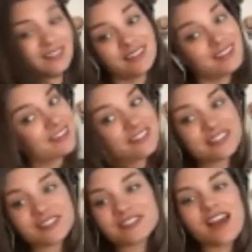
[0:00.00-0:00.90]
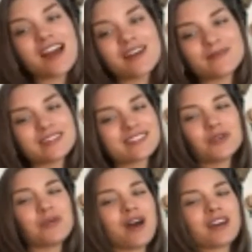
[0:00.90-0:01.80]
There's still time. It's
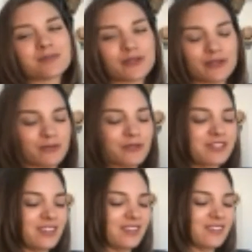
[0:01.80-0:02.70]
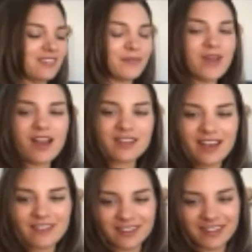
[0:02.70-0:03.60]
still possible. We'll see. I'm not
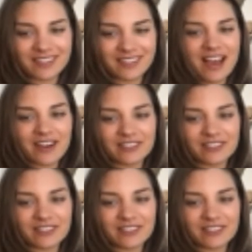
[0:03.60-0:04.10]
counting anything out.